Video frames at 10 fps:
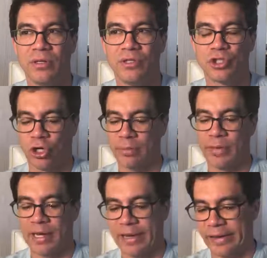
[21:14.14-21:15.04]
Started
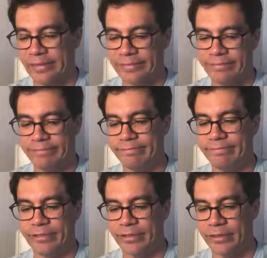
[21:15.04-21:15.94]
by,
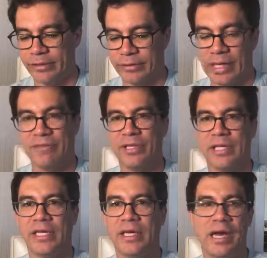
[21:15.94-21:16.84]
Ivy
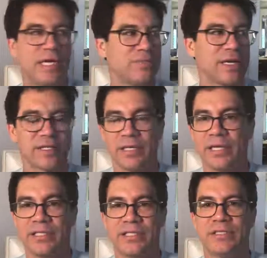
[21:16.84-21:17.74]
League guys back in
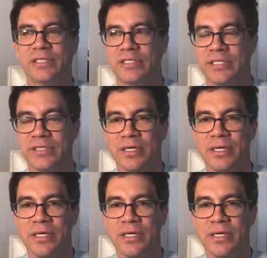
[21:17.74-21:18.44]
the 1960s.